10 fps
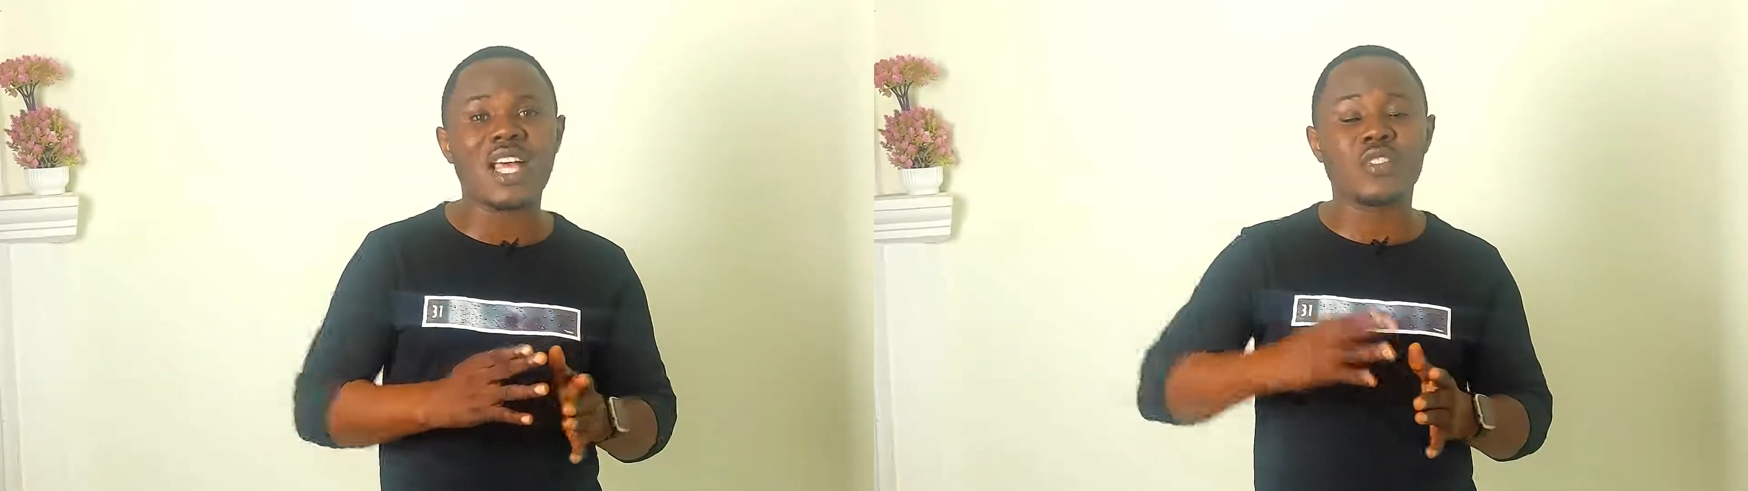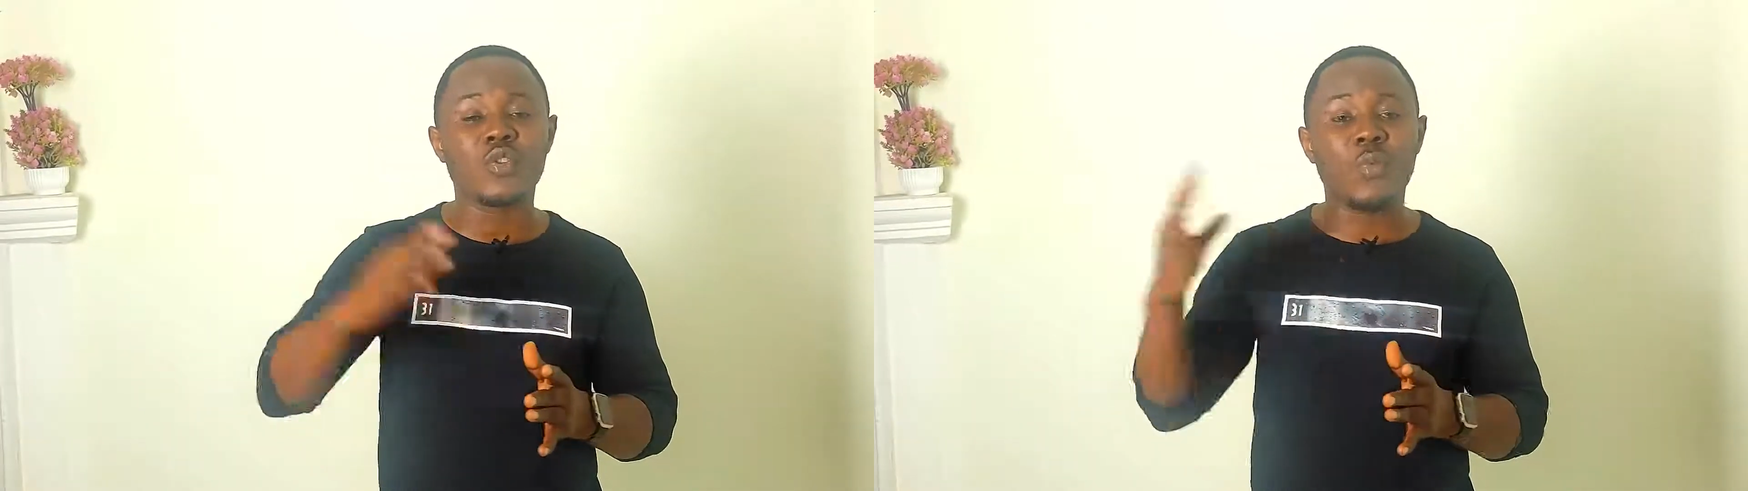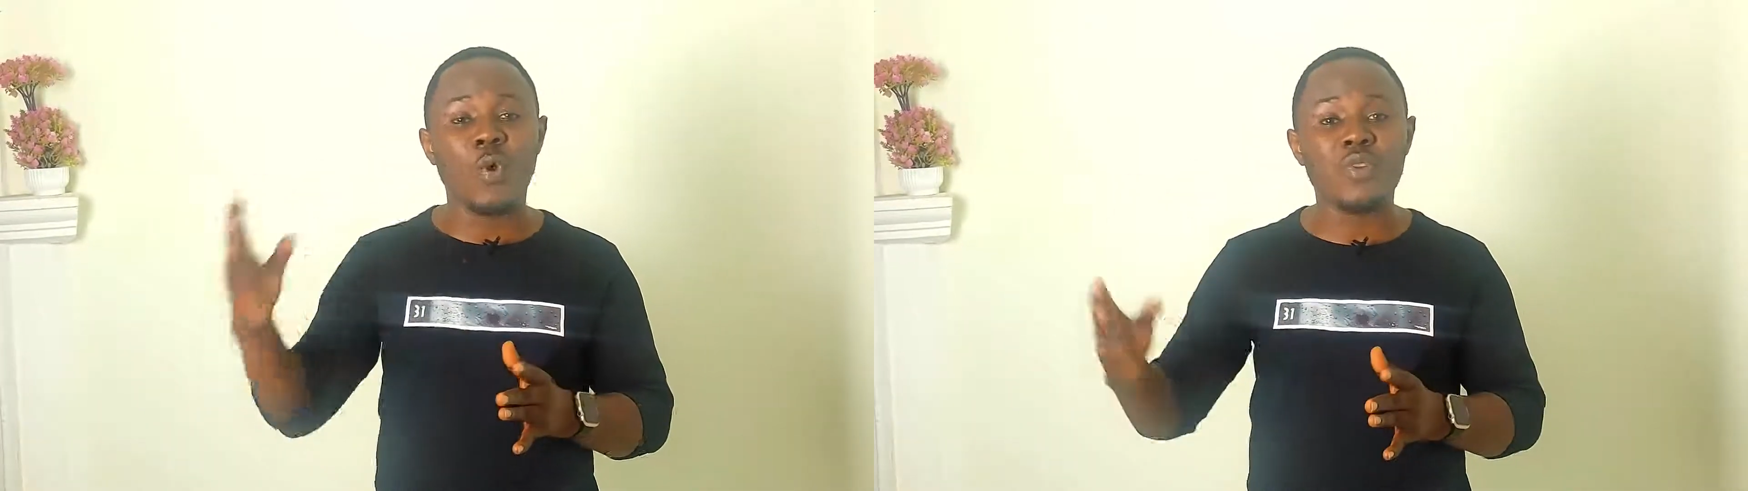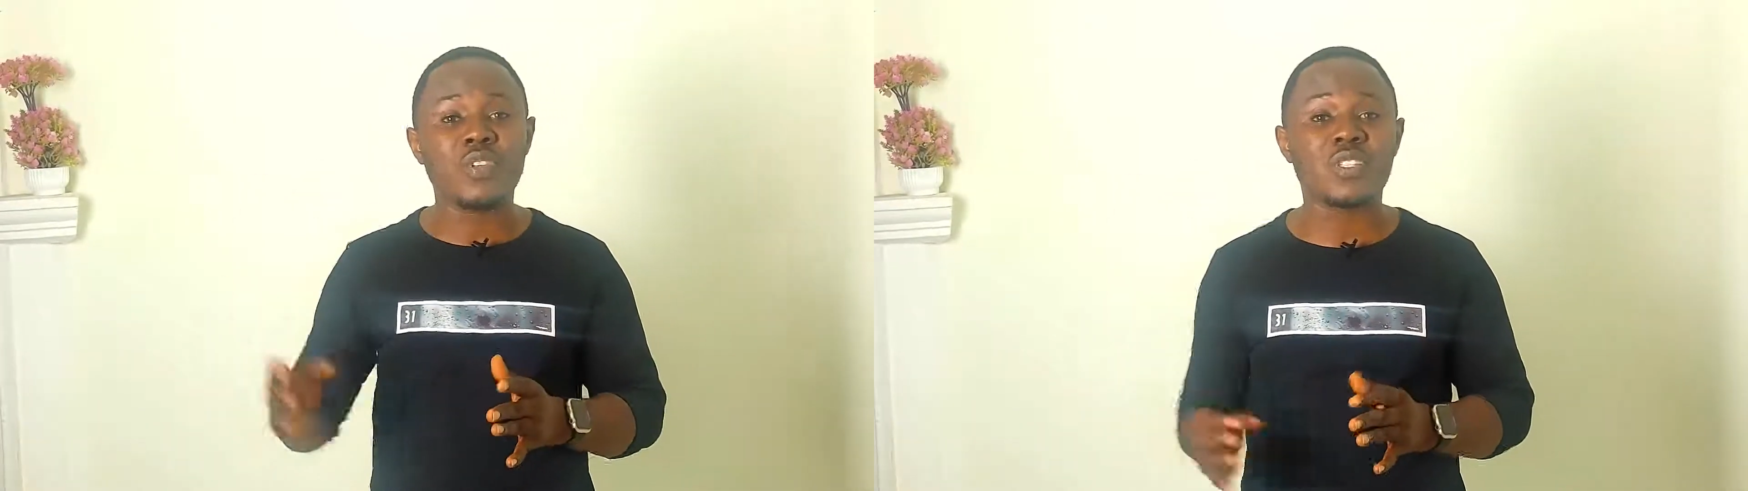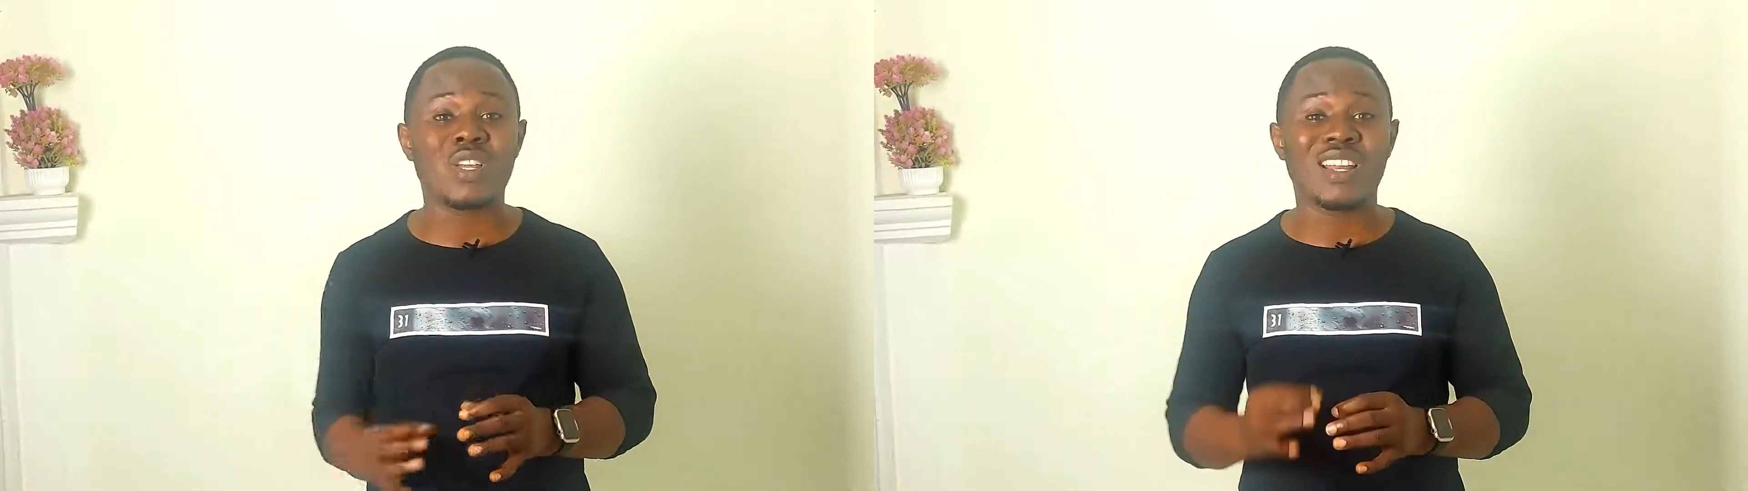and some
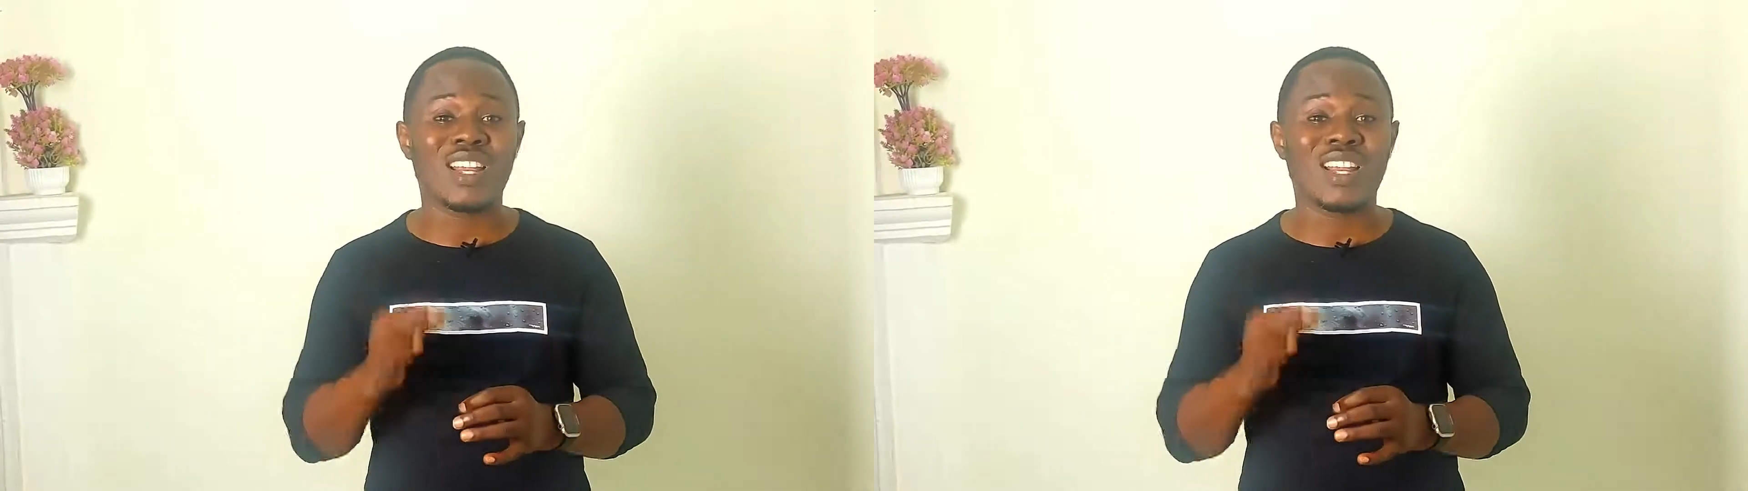others can